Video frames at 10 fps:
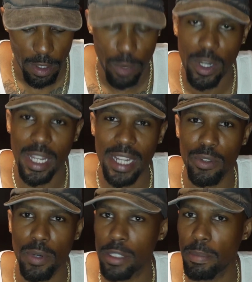And what did I
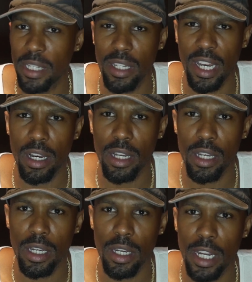do? I spit it out.
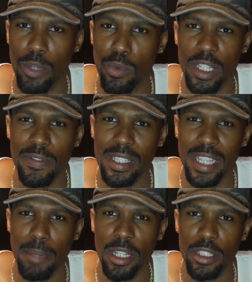I didn't really even
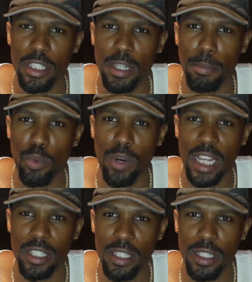say much shit, but what
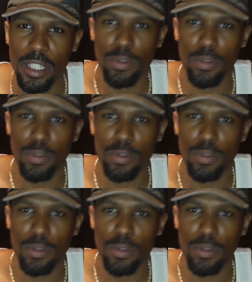I should have did